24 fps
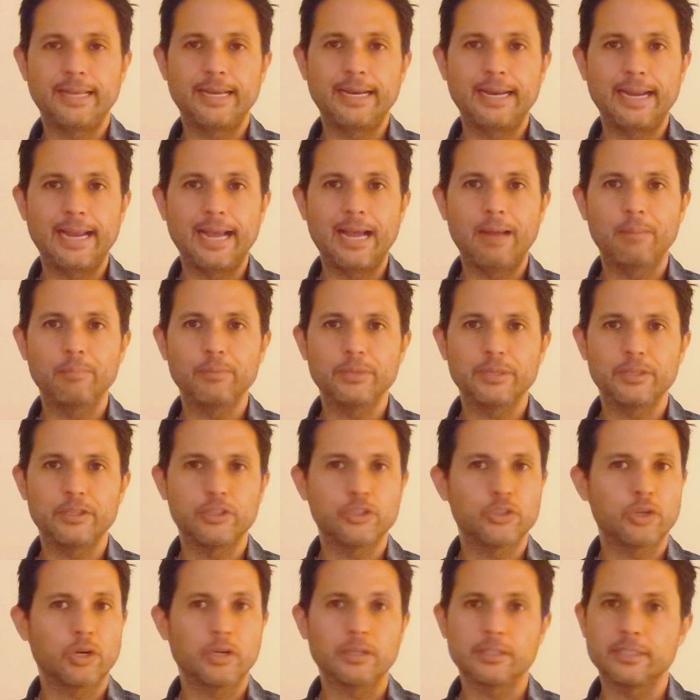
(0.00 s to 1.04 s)
dating apps
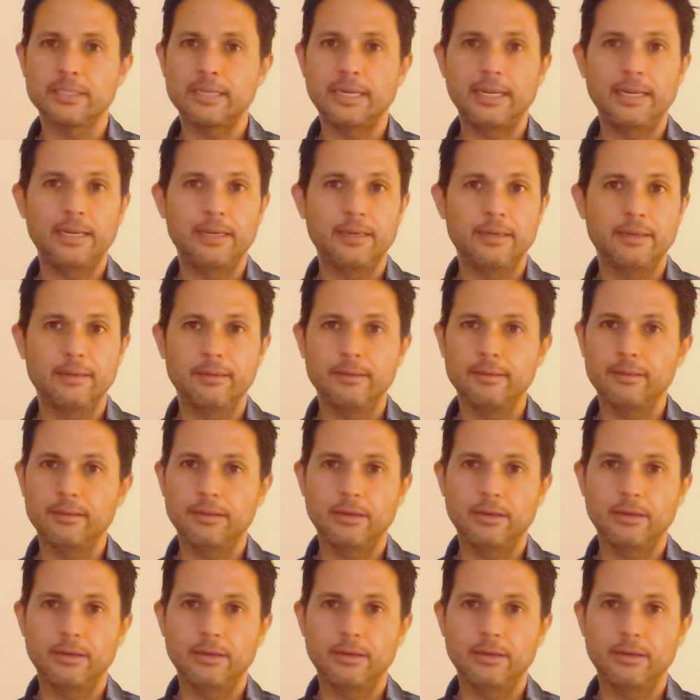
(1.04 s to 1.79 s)
and start saying,